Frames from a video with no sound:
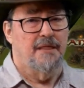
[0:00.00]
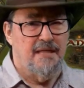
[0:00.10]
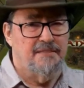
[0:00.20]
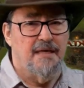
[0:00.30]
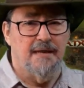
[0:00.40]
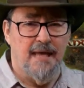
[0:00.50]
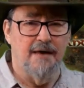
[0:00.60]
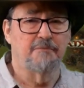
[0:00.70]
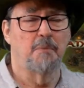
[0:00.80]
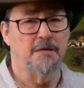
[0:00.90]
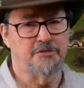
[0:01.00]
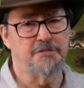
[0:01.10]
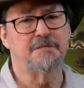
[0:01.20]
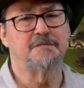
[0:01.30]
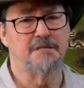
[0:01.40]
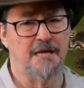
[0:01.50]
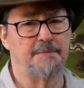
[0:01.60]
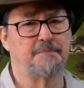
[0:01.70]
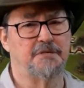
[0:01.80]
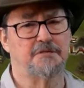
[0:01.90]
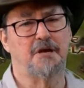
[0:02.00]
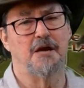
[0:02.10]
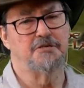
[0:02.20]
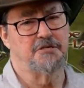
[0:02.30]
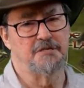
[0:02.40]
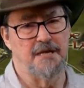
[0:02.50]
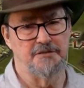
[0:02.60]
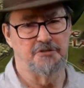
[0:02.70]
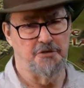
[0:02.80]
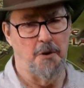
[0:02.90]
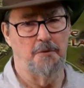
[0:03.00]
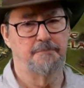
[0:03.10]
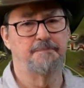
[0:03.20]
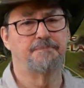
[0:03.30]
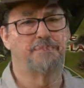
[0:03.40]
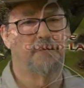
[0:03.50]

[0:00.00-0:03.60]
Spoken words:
They then have much the same discussion as shown.